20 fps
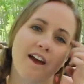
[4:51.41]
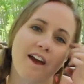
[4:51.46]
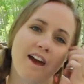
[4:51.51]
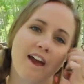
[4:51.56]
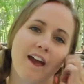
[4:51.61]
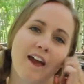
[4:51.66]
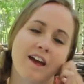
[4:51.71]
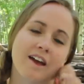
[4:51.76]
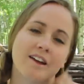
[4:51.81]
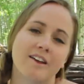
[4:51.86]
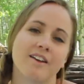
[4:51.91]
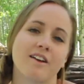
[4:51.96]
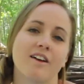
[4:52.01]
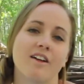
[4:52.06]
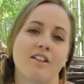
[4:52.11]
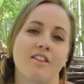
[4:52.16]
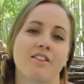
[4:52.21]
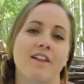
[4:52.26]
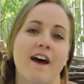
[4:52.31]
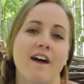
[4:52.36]
And
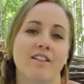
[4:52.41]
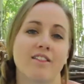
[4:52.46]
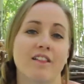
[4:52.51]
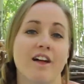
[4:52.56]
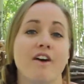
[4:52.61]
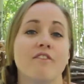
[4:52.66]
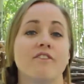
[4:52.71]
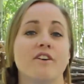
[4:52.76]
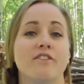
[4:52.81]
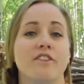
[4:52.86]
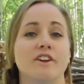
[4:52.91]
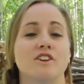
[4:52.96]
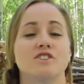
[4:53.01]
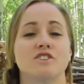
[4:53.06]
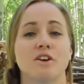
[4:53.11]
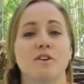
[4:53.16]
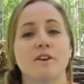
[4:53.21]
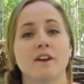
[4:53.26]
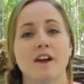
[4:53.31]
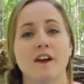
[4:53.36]
that love that they
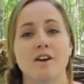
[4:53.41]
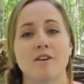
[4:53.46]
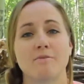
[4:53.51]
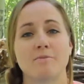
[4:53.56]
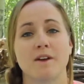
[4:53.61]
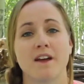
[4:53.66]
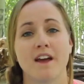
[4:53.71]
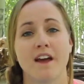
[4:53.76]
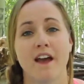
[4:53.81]
showed him